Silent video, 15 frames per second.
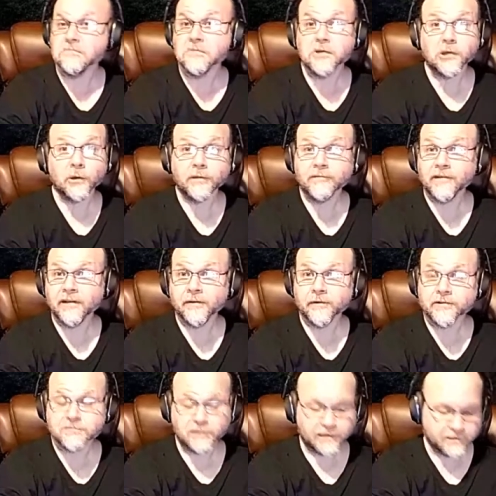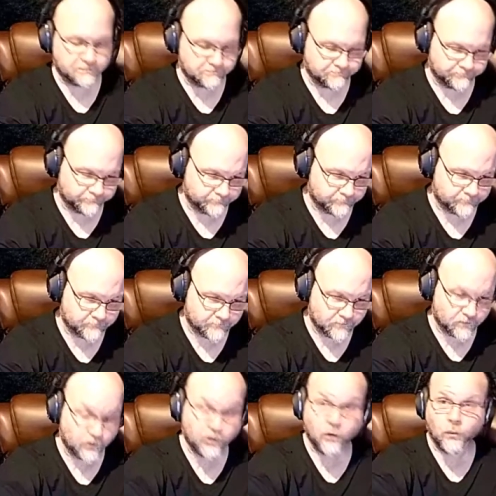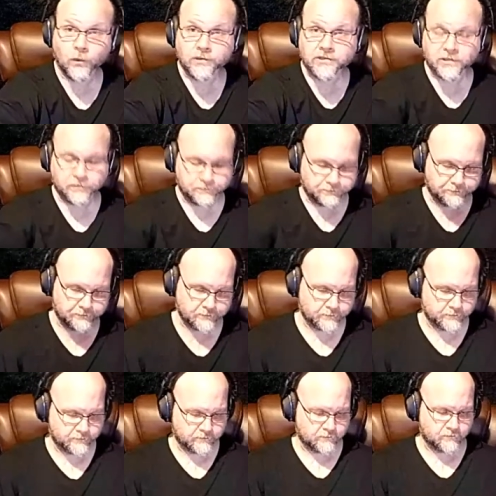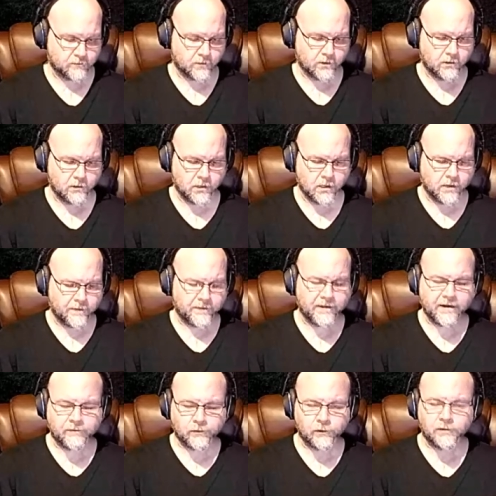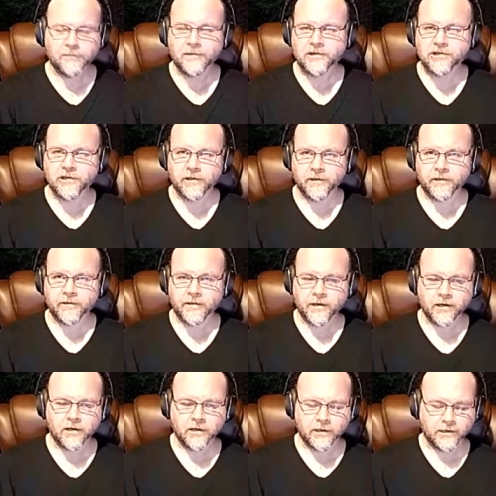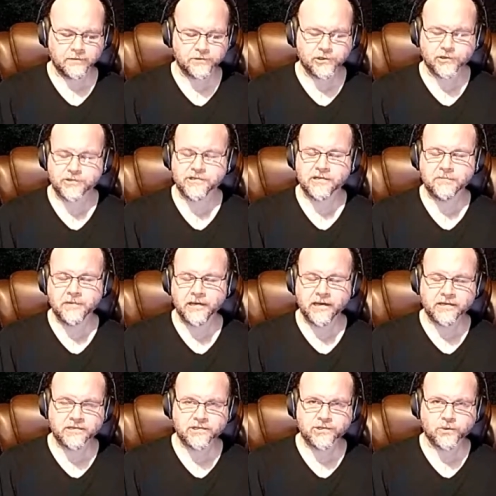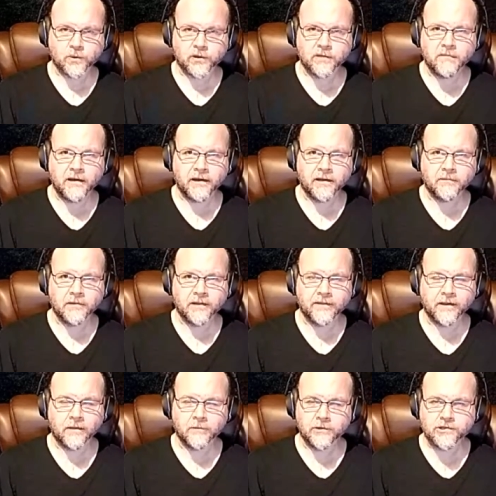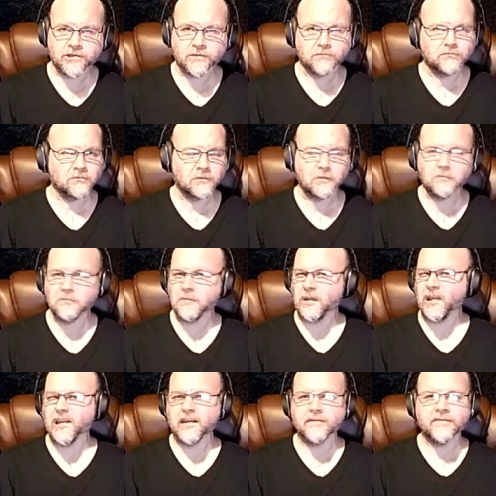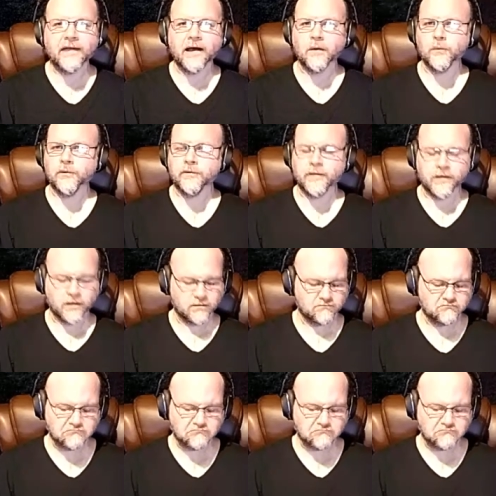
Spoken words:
Don't even need to explain. Don't want to. They never really mention it in there, and I'm sure CB has a story about it, but I think I'm going to just leave that one there.